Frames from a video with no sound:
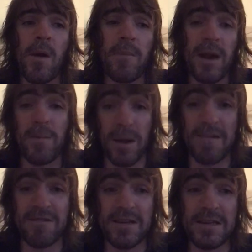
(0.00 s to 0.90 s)
now
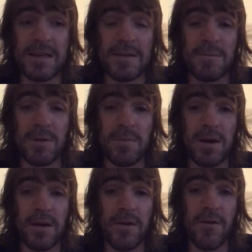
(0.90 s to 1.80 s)
married, and my
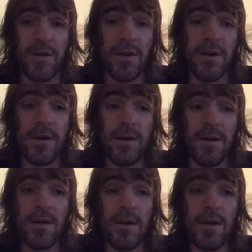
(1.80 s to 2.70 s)
partner and I
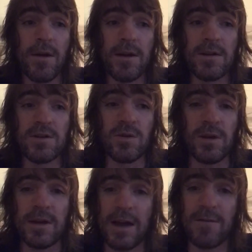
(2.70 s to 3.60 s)
joined
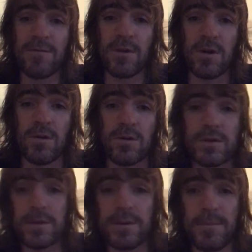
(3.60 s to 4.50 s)
an Alpha course.
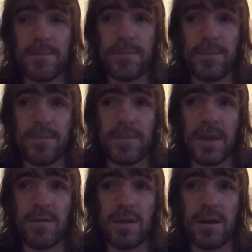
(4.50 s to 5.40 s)
I
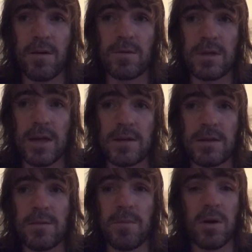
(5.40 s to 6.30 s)
think I was there to
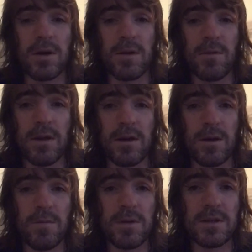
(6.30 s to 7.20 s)
debunk it within a
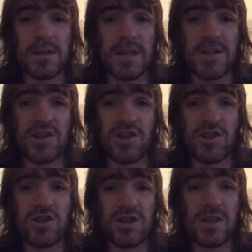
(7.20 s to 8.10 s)
couple of sessions.